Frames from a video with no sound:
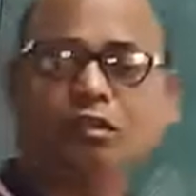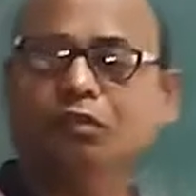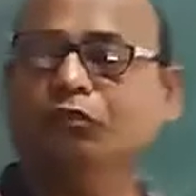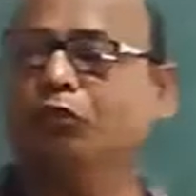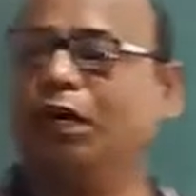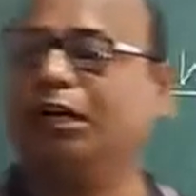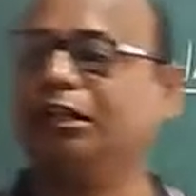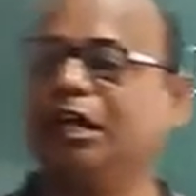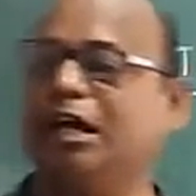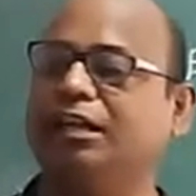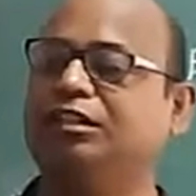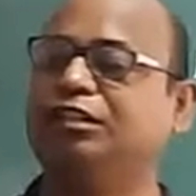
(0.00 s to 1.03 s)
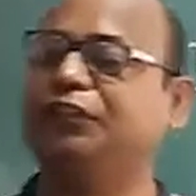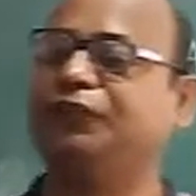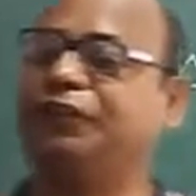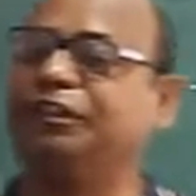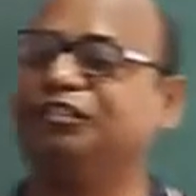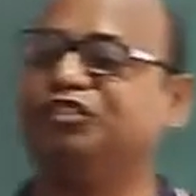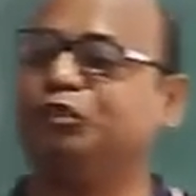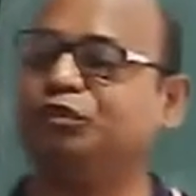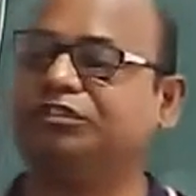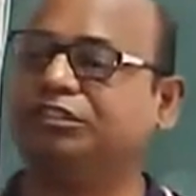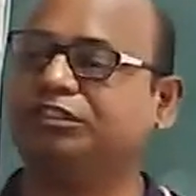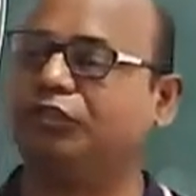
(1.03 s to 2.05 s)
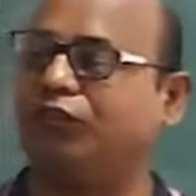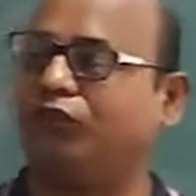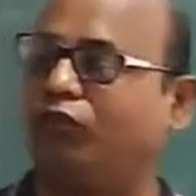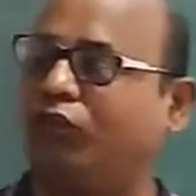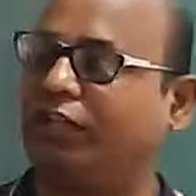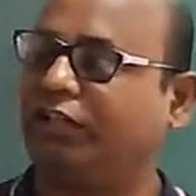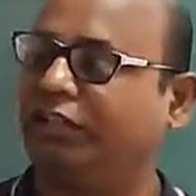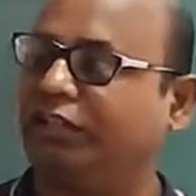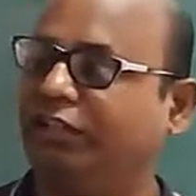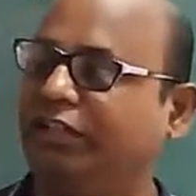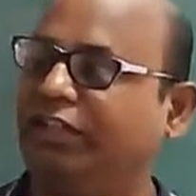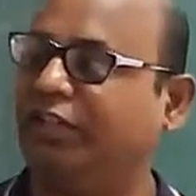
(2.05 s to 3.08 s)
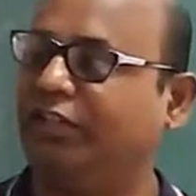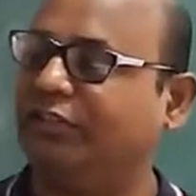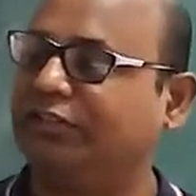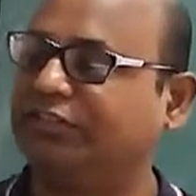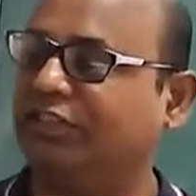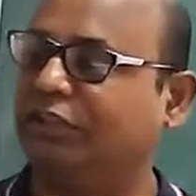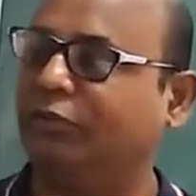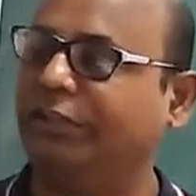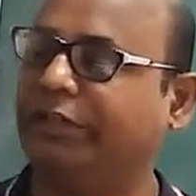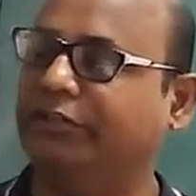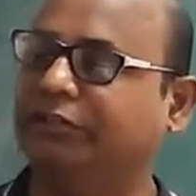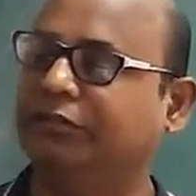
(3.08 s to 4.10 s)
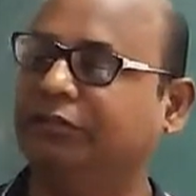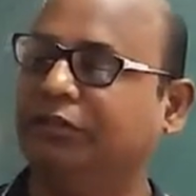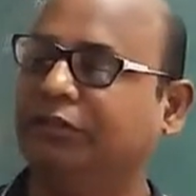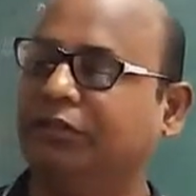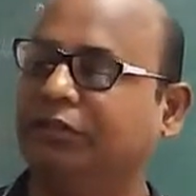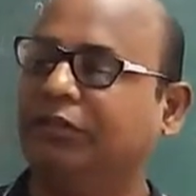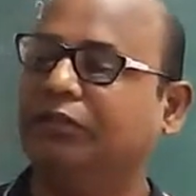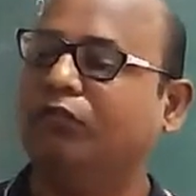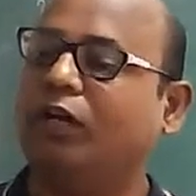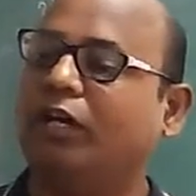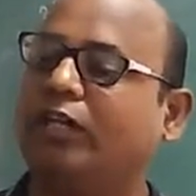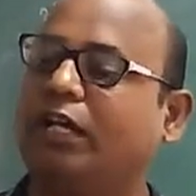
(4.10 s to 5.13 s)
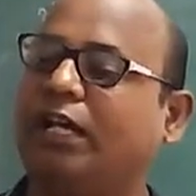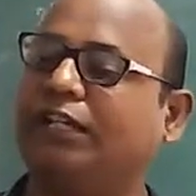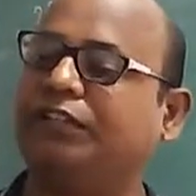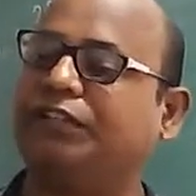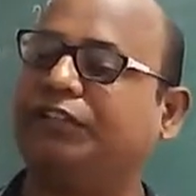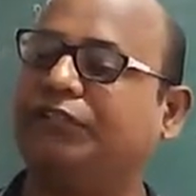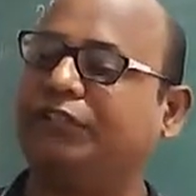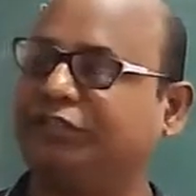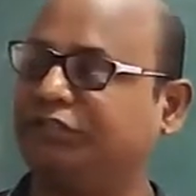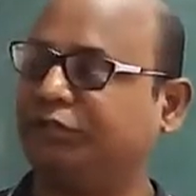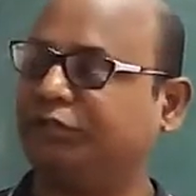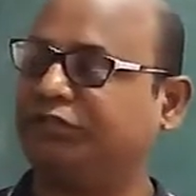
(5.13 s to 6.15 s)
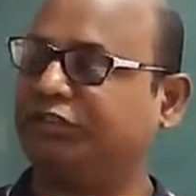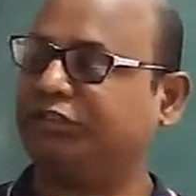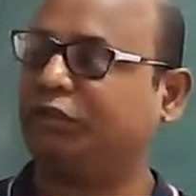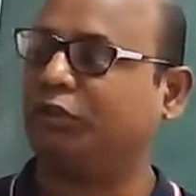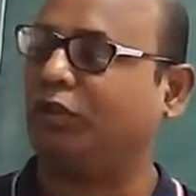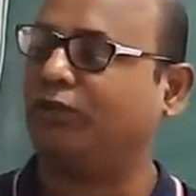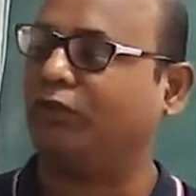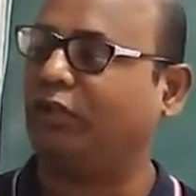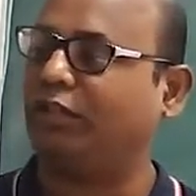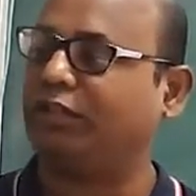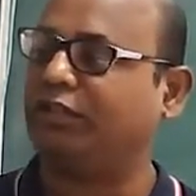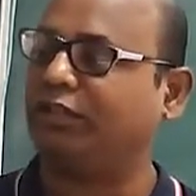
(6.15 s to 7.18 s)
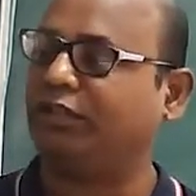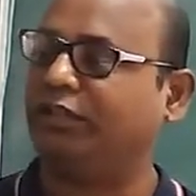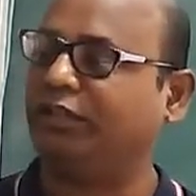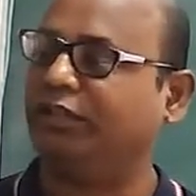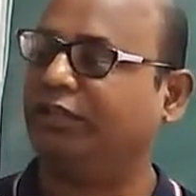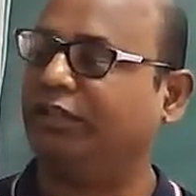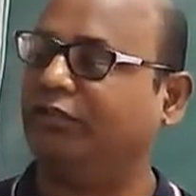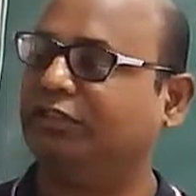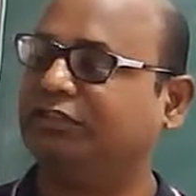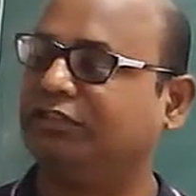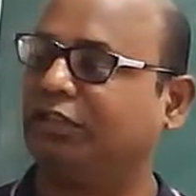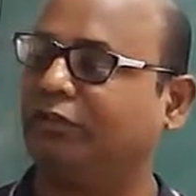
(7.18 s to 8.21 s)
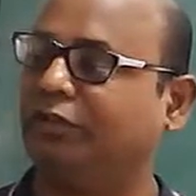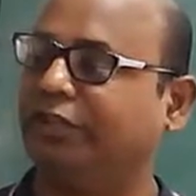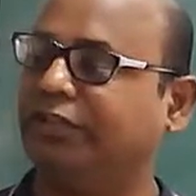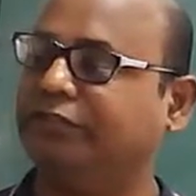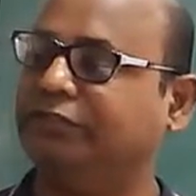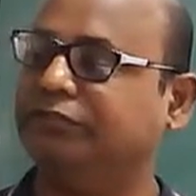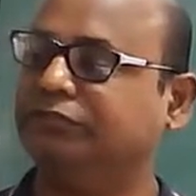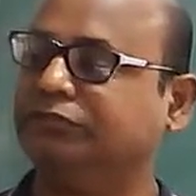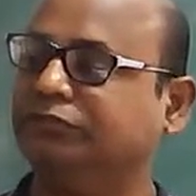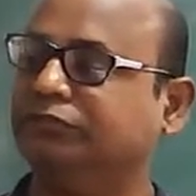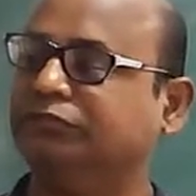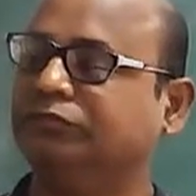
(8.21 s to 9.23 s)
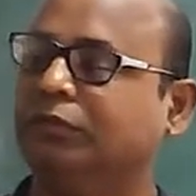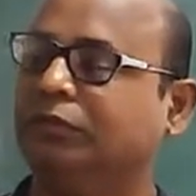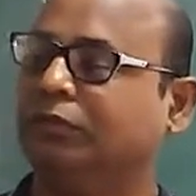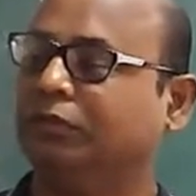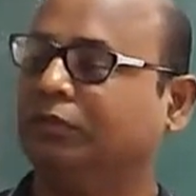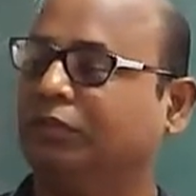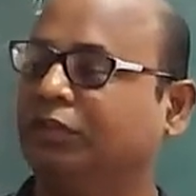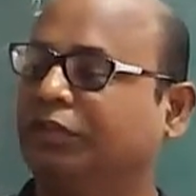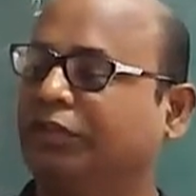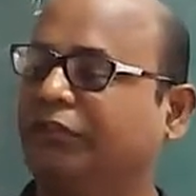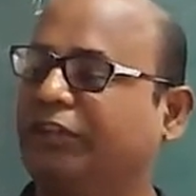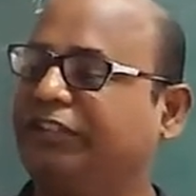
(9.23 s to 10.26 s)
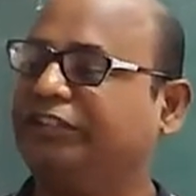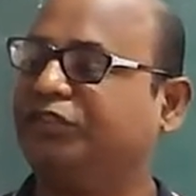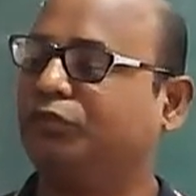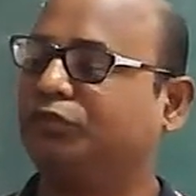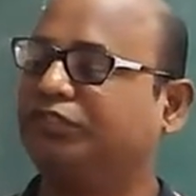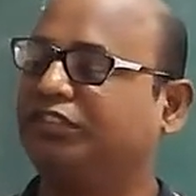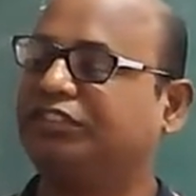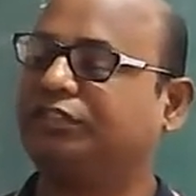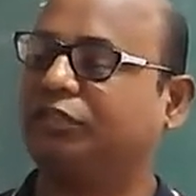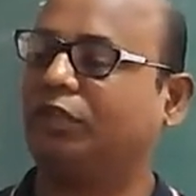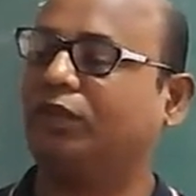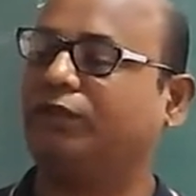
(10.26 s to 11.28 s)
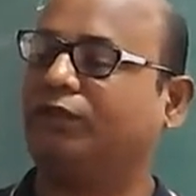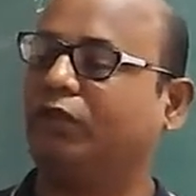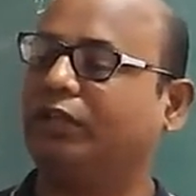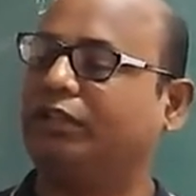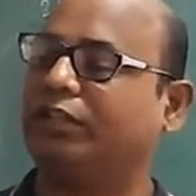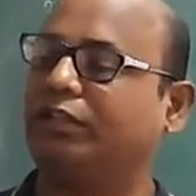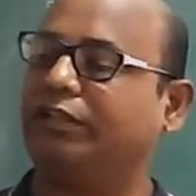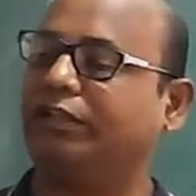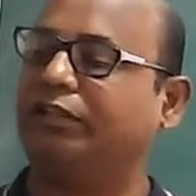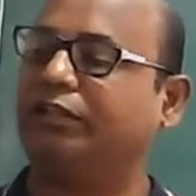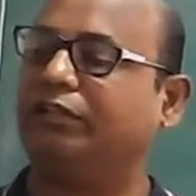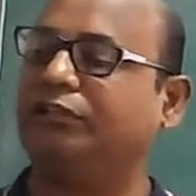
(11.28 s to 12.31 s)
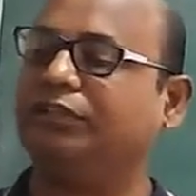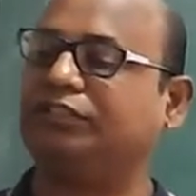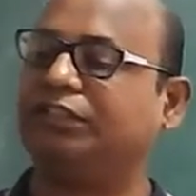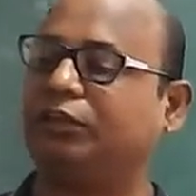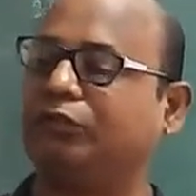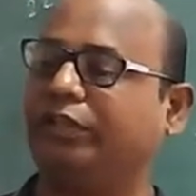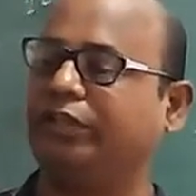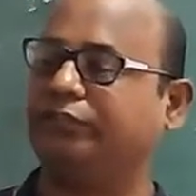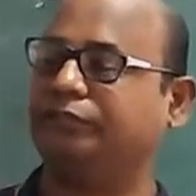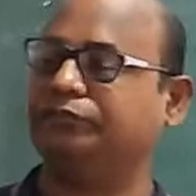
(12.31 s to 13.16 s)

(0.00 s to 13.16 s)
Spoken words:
What are the different sources of water in our surrounding? What are the different sources of water in our surrounding? Different sources of water in our surrounding.